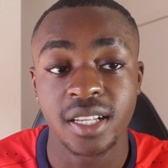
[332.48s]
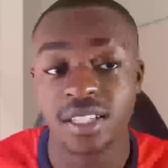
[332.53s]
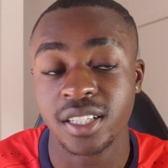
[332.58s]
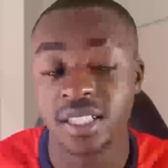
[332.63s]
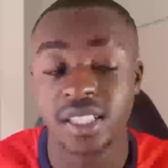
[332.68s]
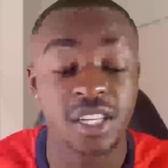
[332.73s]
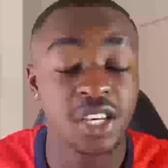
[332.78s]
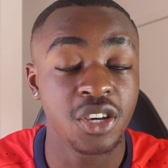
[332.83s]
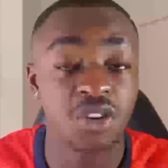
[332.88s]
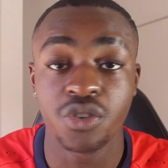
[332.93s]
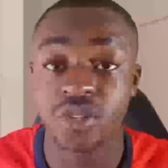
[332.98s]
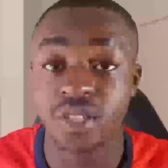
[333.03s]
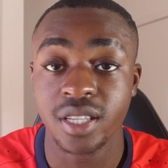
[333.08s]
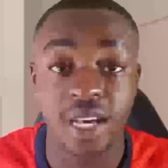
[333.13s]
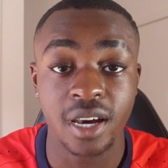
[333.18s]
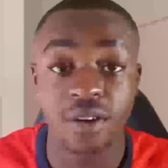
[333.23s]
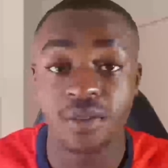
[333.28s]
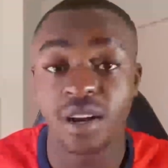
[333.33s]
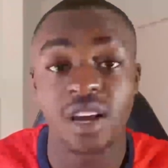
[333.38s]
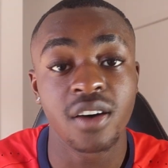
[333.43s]
to see who's
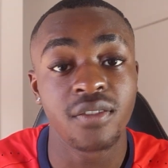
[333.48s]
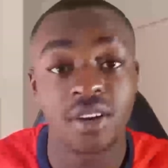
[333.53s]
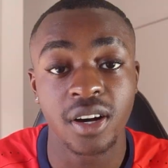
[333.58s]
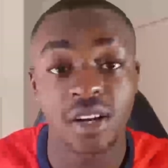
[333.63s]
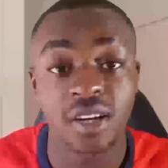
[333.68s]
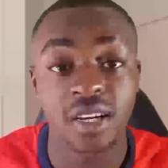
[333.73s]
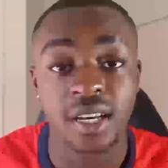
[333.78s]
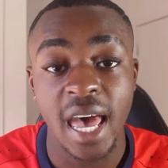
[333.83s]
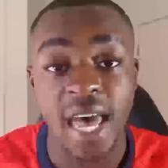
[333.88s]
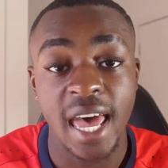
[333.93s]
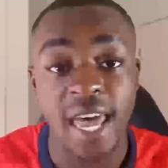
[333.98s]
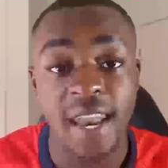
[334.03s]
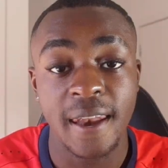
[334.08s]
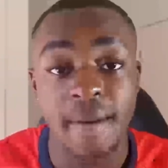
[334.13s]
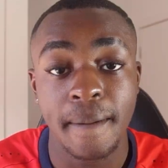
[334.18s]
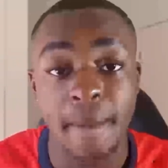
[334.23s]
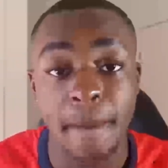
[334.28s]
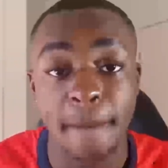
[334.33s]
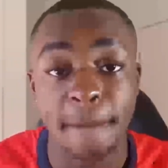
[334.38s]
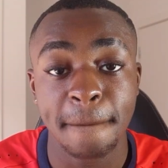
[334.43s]
there, whatever.
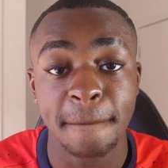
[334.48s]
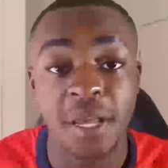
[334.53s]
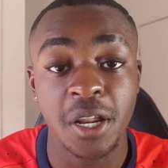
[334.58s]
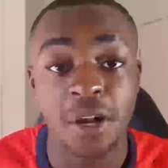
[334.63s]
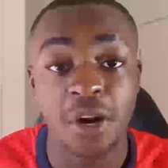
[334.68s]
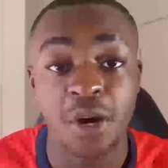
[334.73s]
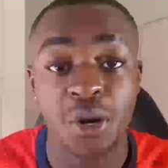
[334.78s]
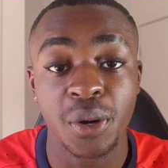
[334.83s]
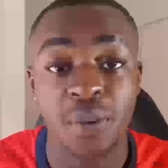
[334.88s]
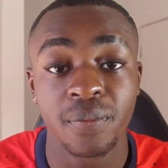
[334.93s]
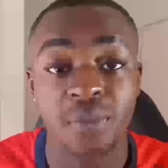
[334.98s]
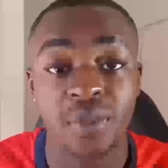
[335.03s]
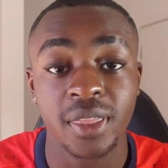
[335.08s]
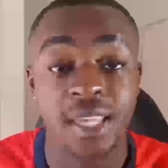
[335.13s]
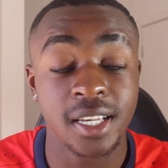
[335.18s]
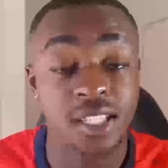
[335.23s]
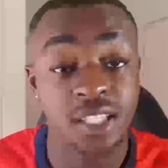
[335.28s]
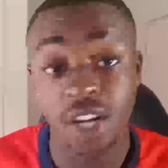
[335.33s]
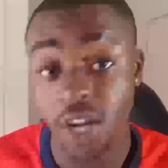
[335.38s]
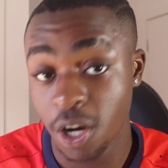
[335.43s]
And you know,
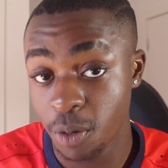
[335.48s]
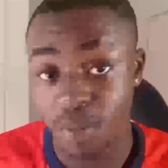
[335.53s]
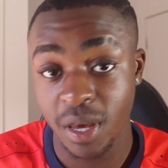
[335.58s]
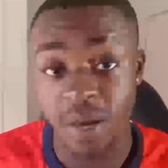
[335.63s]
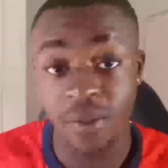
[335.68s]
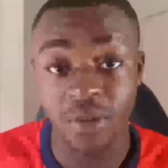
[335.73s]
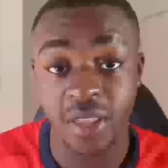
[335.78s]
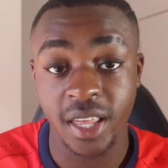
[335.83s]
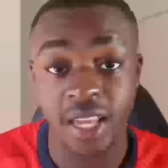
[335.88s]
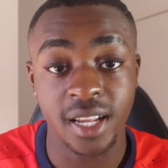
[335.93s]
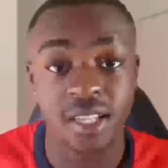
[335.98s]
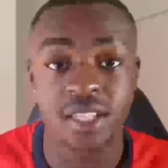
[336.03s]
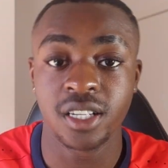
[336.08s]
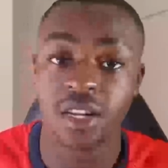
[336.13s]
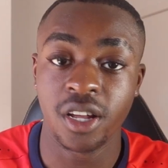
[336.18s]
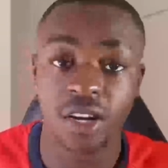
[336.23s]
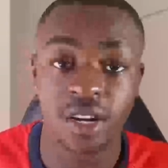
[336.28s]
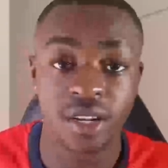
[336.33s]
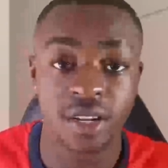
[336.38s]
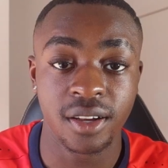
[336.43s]
there's a lot of people there. There's a
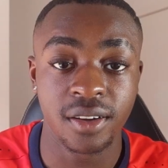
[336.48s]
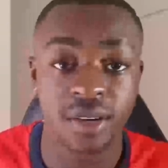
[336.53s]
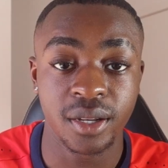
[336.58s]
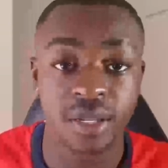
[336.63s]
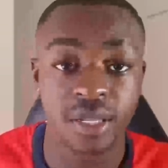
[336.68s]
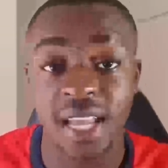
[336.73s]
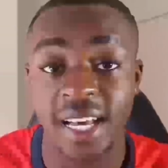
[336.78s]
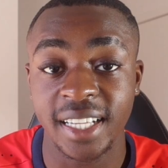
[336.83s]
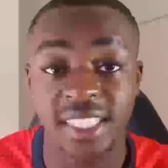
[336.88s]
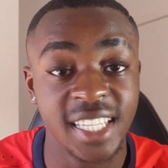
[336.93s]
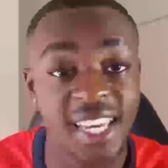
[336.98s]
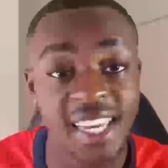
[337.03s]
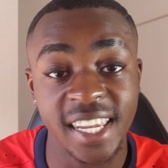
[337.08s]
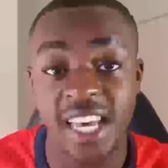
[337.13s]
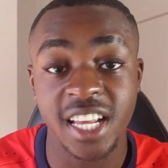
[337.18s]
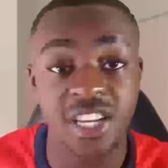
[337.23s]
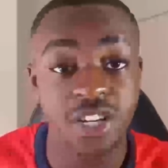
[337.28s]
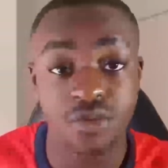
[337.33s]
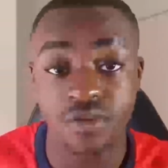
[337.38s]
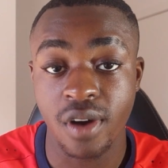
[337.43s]
lot of like
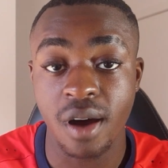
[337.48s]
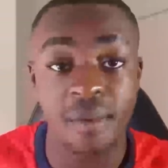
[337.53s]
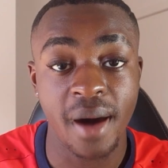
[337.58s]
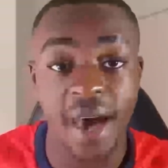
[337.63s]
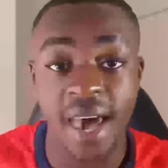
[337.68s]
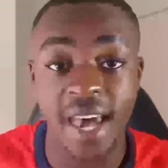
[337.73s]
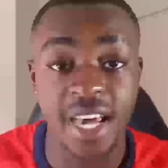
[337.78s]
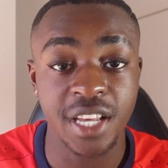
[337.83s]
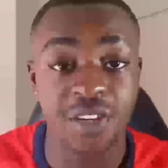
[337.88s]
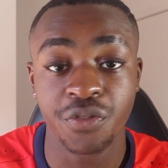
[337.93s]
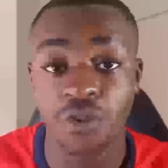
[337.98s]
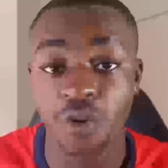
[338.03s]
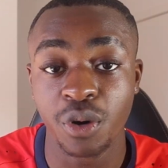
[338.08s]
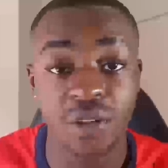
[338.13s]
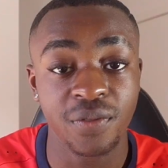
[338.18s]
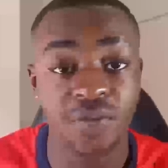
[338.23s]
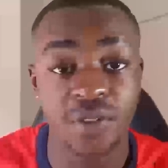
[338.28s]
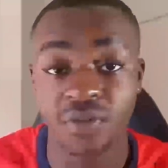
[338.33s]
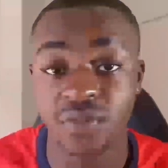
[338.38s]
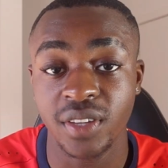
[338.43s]
teenagers around my age,
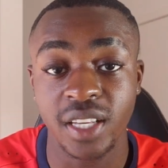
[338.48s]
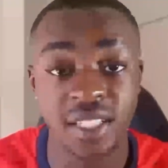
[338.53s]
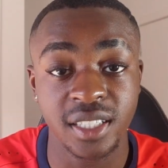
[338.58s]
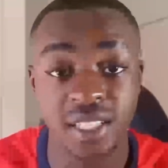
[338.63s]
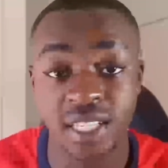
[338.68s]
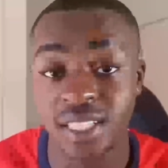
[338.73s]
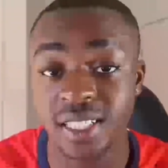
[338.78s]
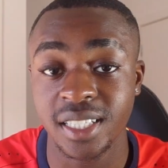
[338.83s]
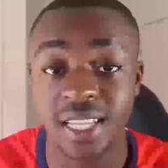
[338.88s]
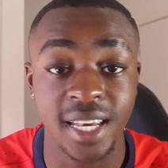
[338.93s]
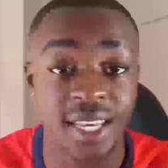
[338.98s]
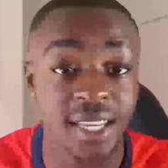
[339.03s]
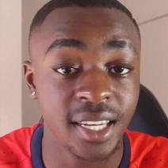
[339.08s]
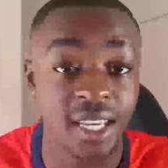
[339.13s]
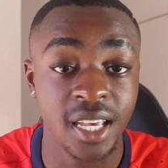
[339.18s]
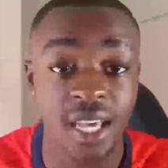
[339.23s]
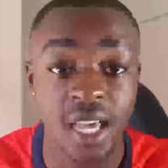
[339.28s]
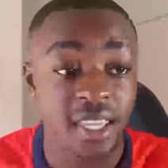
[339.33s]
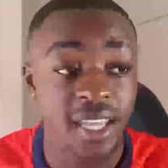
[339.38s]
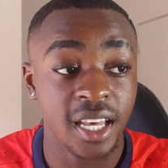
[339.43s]
14, 15,
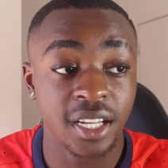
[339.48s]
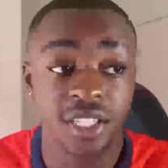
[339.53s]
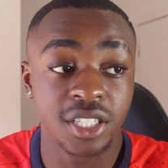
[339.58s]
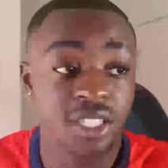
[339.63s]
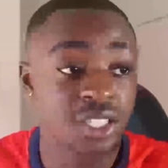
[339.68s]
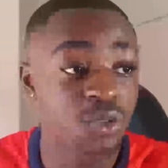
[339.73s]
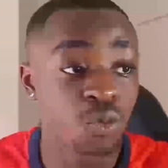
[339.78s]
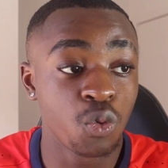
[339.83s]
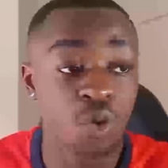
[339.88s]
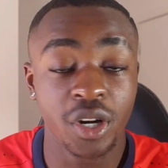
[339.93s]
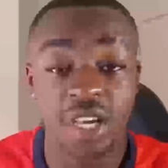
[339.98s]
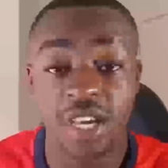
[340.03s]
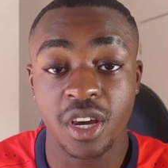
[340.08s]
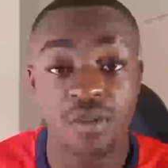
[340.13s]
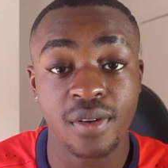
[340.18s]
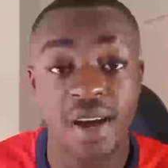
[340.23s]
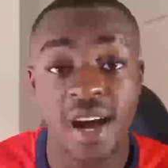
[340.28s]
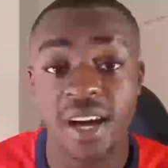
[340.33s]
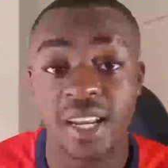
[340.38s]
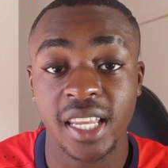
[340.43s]
16. They're just walking
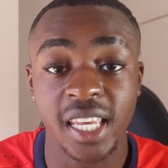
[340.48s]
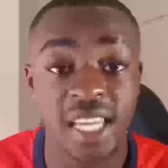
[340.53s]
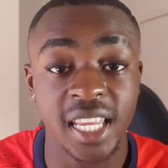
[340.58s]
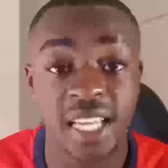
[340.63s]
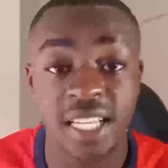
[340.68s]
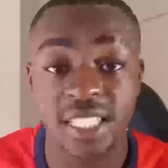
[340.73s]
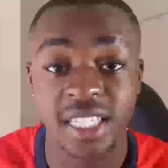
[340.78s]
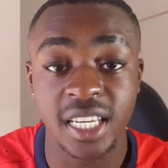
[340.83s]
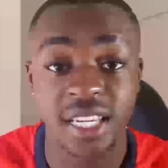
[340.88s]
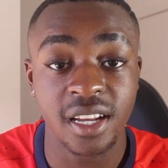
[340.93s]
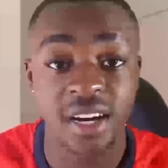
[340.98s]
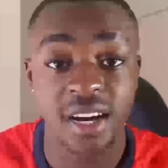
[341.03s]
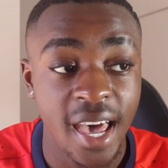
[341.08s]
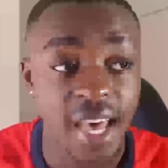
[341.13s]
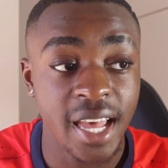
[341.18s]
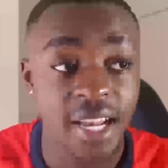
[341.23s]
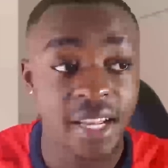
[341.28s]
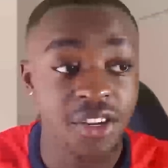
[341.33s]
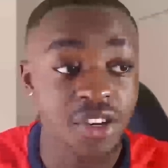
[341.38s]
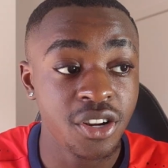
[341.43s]
around eating dinner,
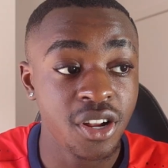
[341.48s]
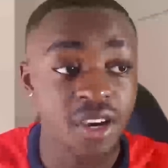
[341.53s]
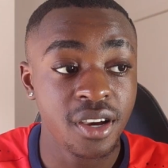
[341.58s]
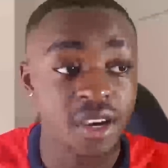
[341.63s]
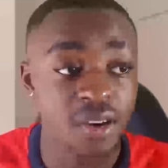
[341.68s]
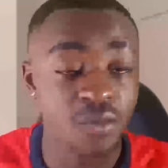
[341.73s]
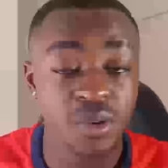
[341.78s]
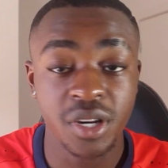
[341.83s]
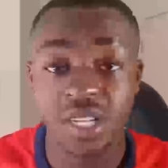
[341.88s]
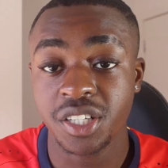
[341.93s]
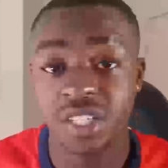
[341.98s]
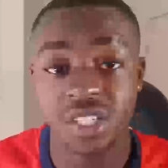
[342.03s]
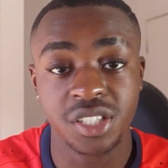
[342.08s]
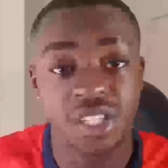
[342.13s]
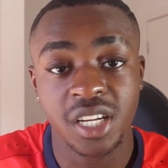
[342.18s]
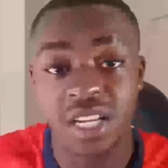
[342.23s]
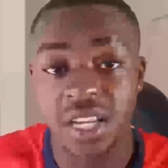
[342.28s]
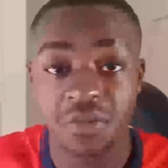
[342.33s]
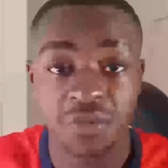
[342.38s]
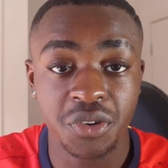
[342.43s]
and you know, we're just
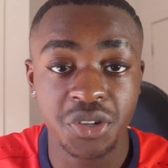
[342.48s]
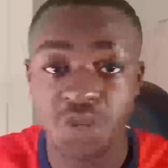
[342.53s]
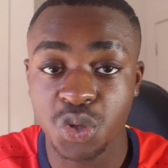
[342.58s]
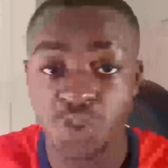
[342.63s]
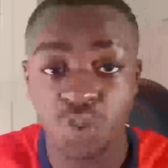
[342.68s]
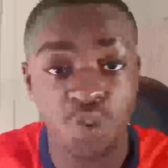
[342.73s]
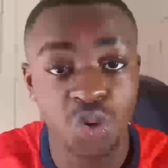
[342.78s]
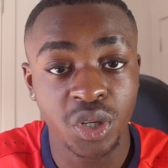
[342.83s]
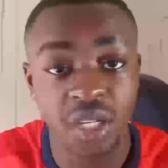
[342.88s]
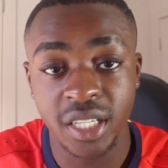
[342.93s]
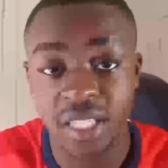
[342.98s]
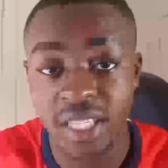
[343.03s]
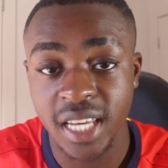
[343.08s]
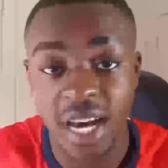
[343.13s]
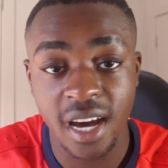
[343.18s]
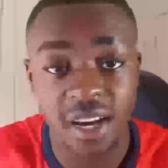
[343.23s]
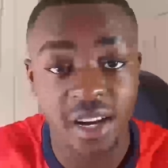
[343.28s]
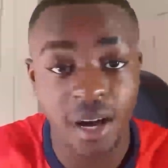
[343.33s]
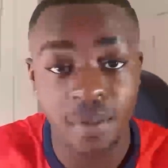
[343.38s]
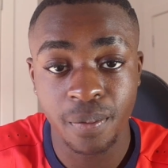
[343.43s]
chilling. We're just walking
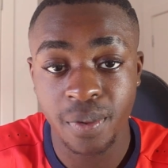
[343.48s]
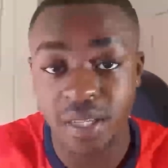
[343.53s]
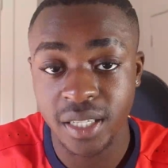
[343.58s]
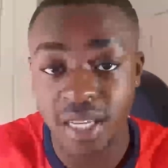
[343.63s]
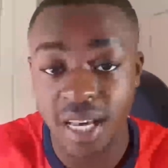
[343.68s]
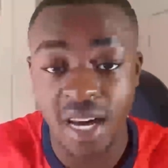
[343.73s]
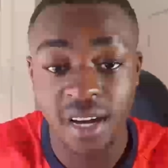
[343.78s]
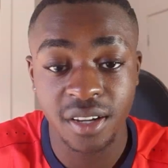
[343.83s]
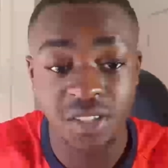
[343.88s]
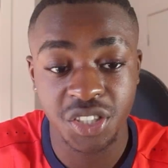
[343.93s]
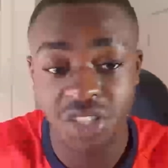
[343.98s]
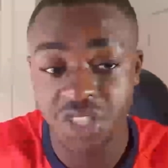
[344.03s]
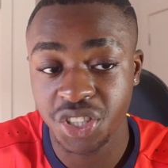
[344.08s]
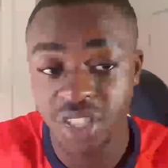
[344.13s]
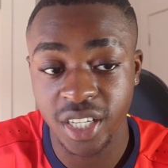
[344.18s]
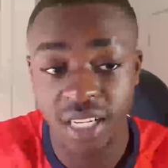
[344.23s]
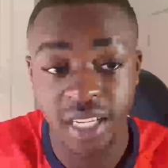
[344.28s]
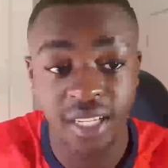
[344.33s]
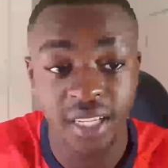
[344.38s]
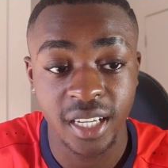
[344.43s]
down, up and down, just
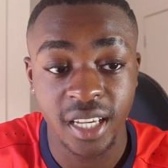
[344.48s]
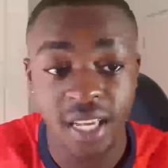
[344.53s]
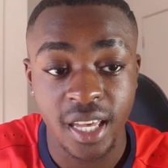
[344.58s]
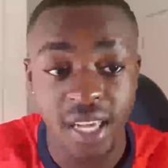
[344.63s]
chilling.